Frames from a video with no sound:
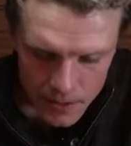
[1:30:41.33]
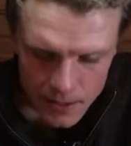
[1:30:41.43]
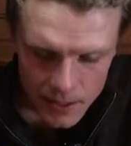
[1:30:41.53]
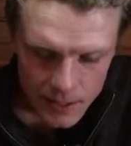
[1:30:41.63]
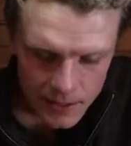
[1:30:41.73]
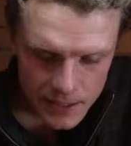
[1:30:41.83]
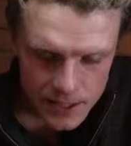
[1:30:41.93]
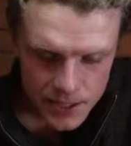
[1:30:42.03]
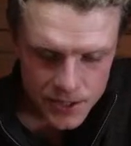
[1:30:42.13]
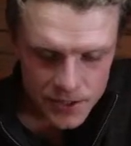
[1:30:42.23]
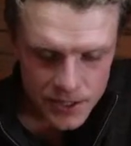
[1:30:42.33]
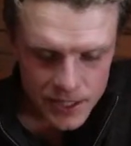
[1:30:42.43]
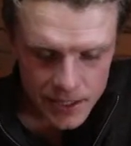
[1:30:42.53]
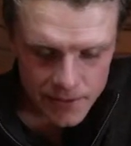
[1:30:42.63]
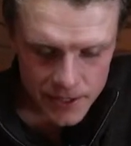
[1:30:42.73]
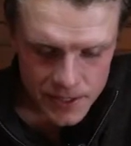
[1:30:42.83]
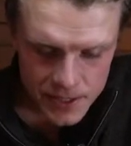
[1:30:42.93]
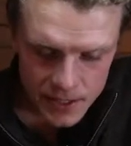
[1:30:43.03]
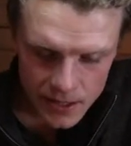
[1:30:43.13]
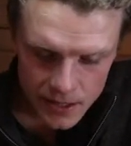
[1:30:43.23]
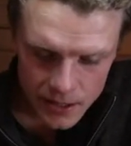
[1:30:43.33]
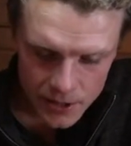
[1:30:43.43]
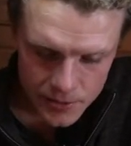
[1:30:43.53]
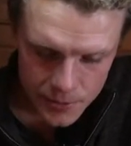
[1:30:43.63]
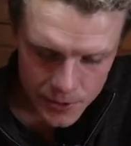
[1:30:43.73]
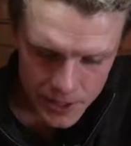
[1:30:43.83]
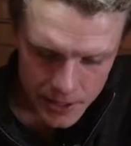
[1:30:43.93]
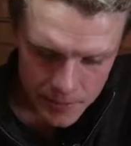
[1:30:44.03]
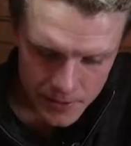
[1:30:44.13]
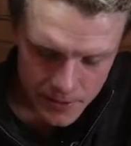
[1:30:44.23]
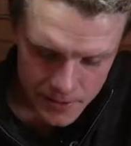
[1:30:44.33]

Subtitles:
And this should give us a lot more depth.